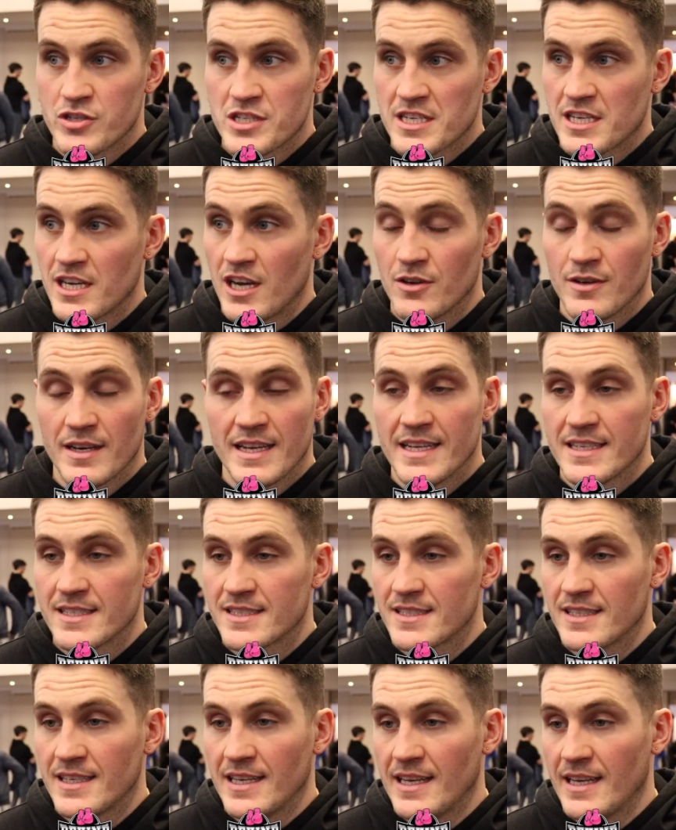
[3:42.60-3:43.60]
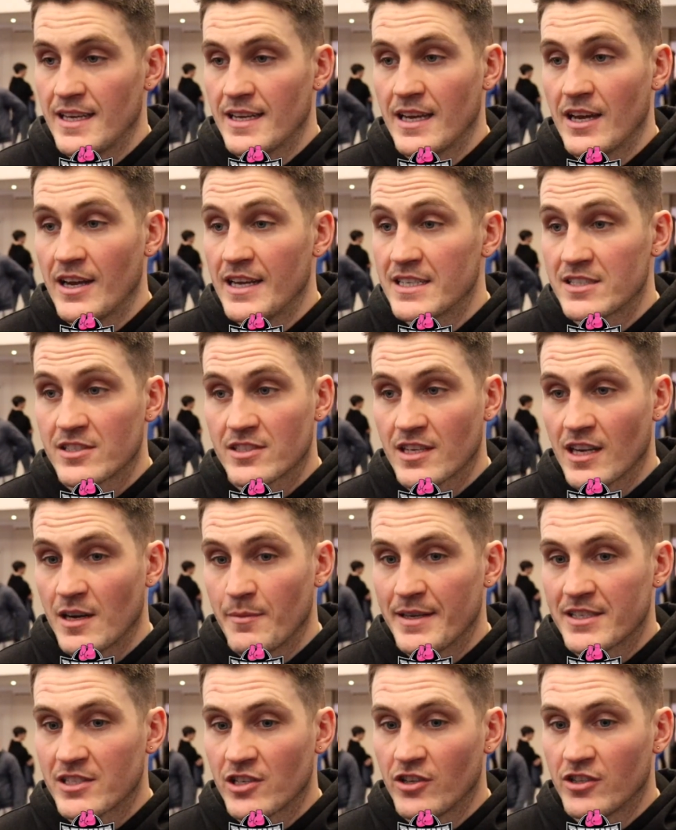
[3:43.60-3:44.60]
Okolie is. He's going to
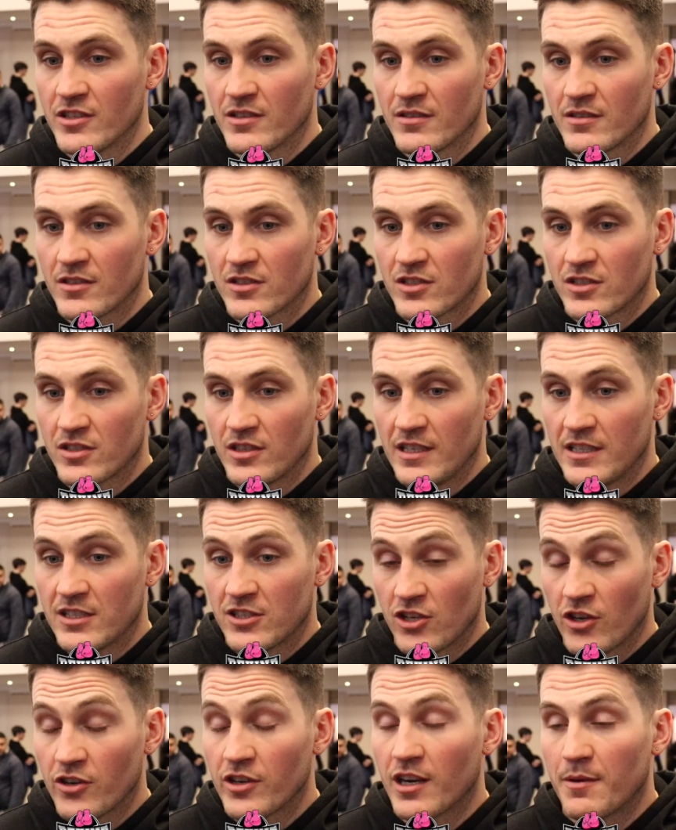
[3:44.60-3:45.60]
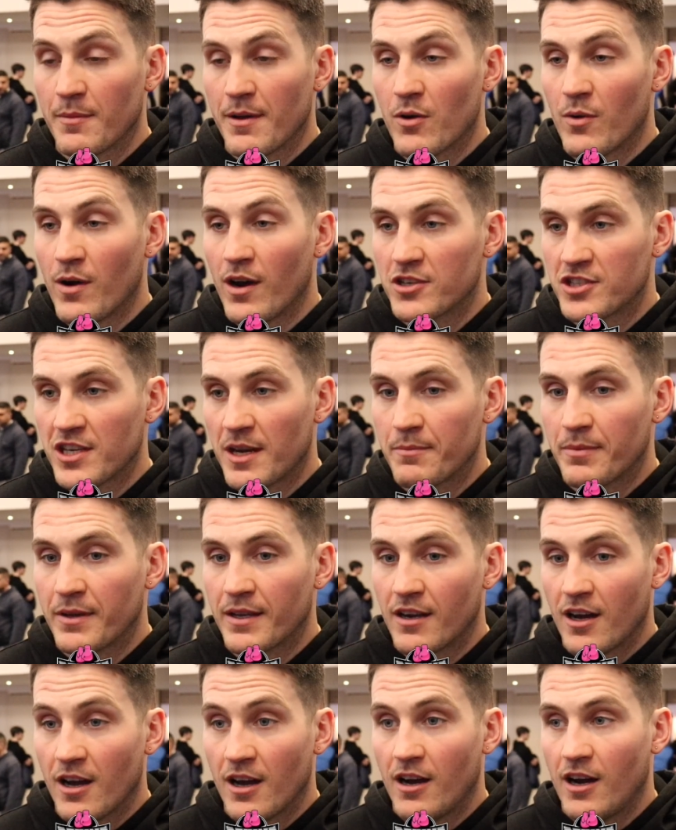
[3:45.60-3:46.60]
be soon. He's soon going to be a world
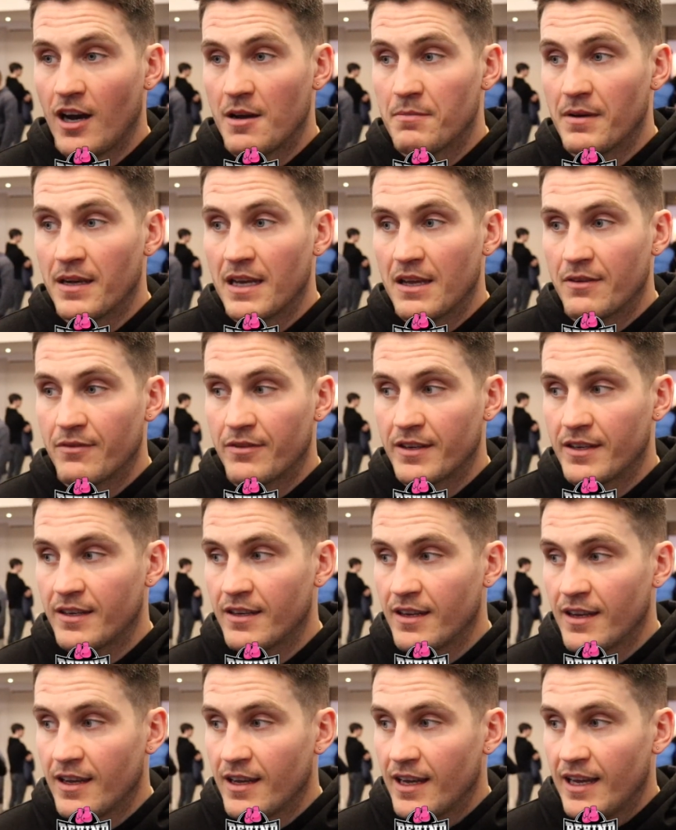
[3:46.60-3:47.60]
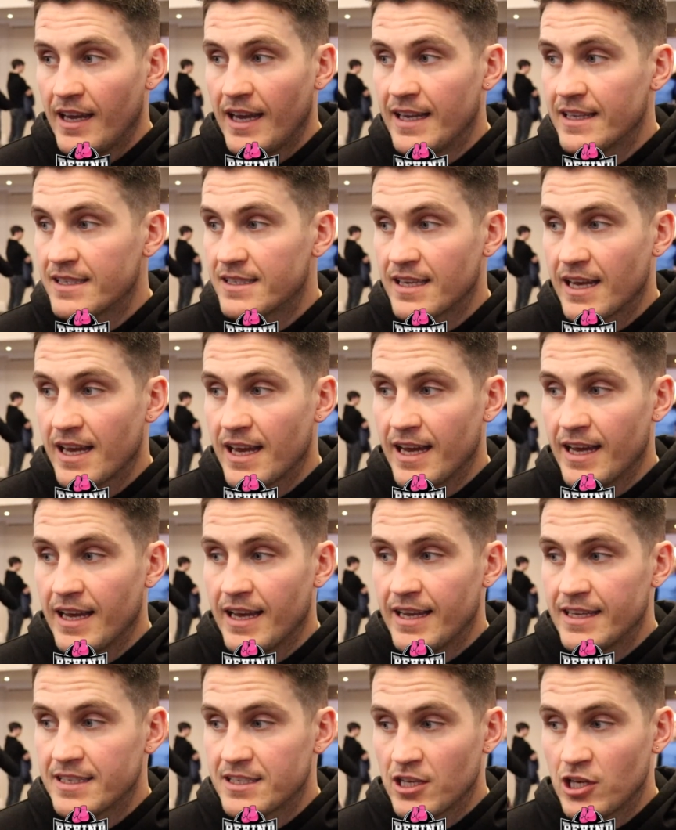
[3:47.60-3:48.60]
champion, I believe, and it's
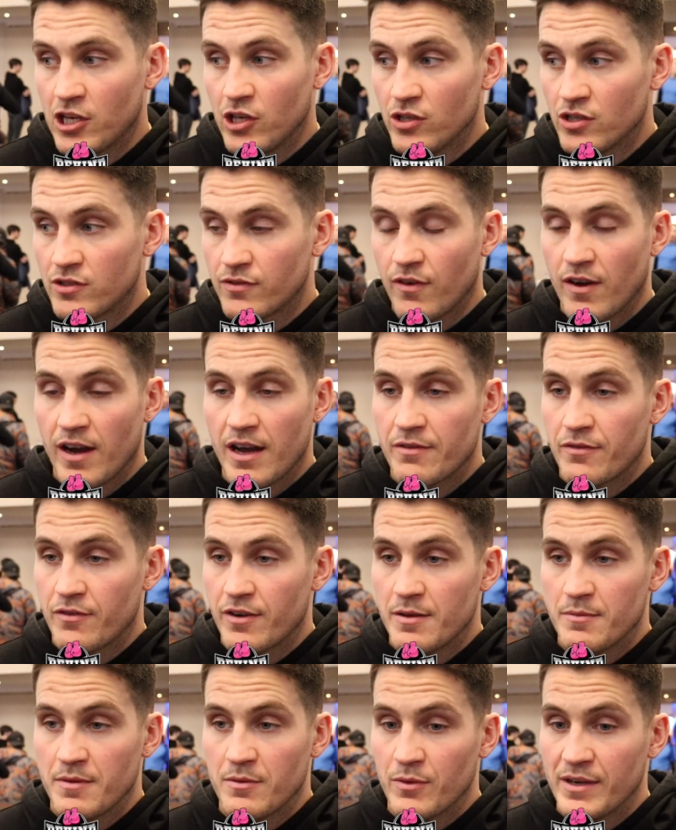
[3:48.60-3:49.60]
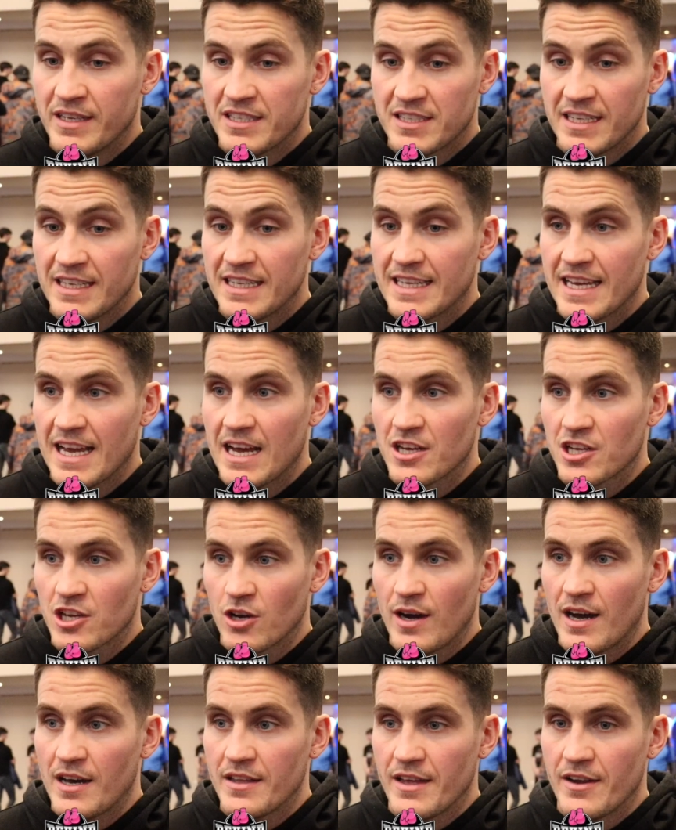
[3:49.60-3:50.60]
a huge fight for him, and we just need to
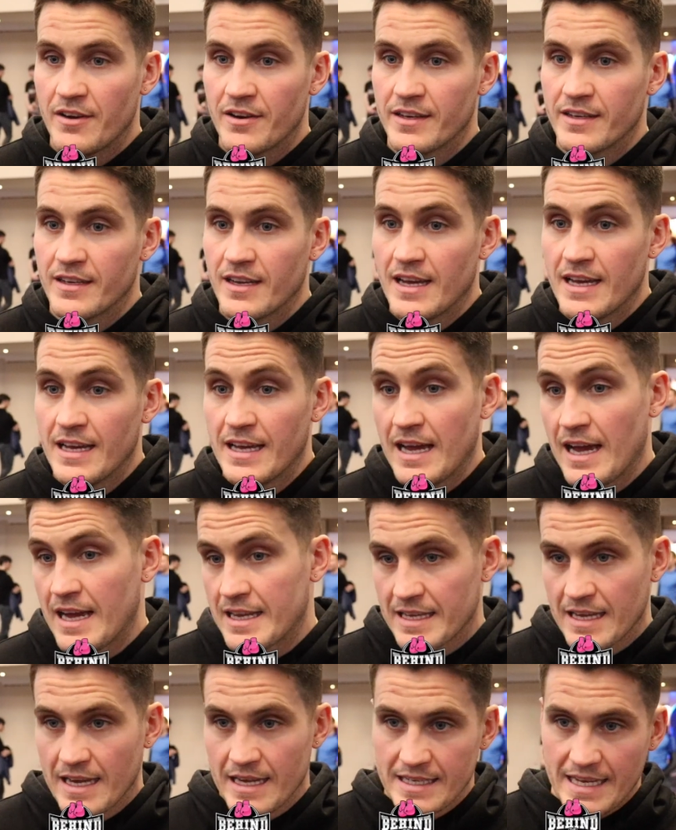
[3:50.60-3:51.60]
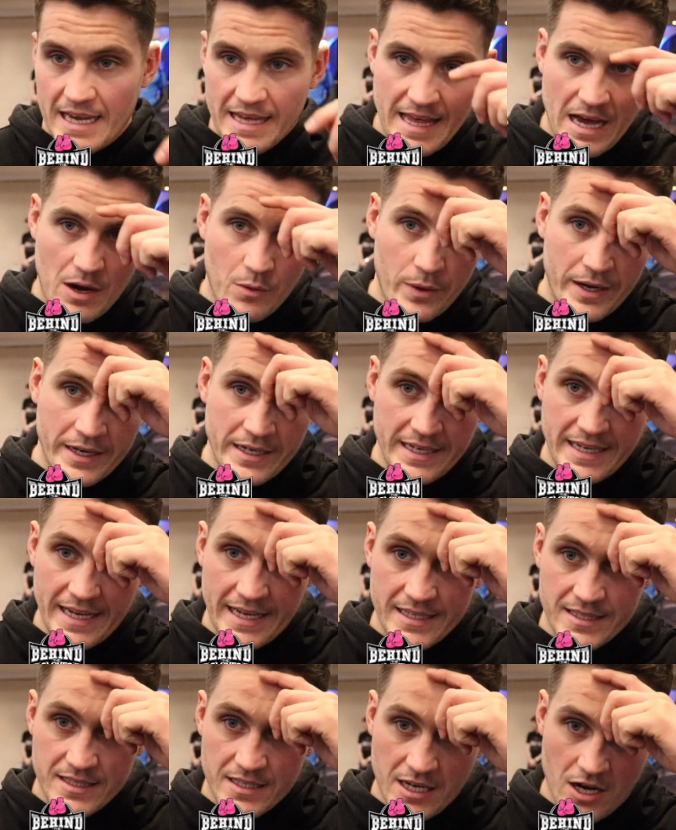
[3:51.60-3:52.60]
go out there and get that win
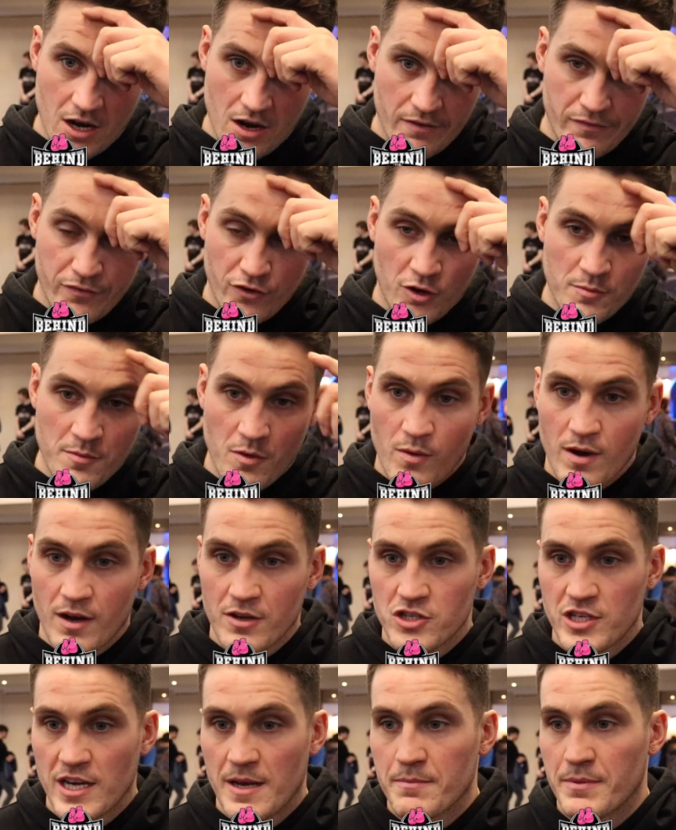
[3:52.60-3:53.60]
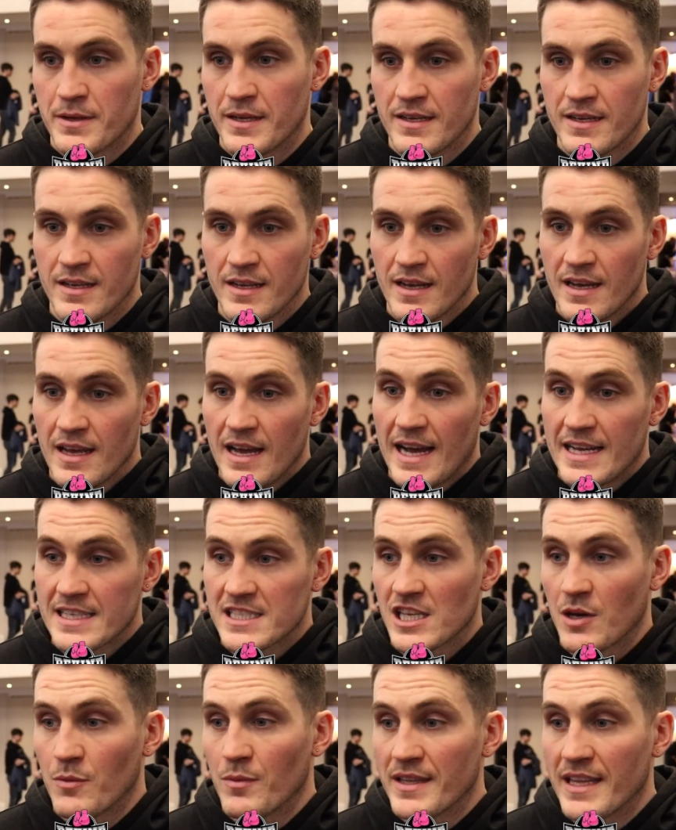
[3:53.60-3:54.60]
against a former world champion and
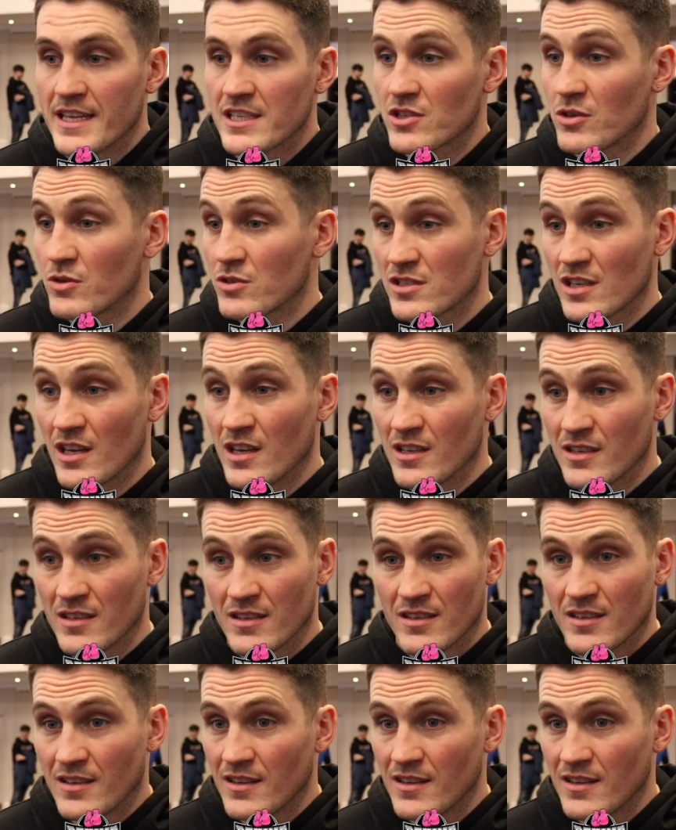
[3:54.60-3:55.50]
someone that's also